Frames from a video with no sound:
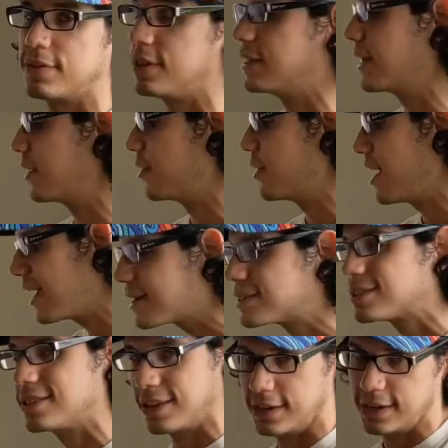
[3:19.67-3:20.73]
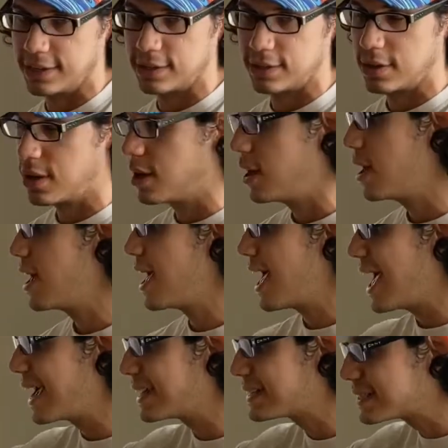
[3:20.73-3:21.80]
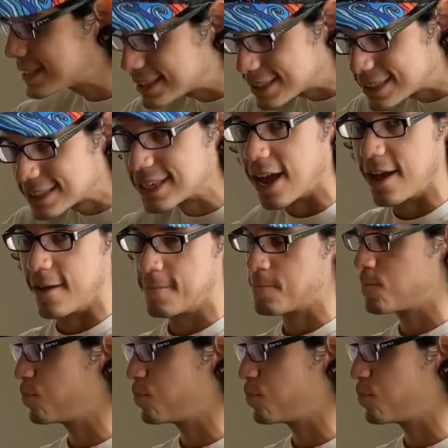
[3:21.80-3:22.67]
the letter X in it. Hexa,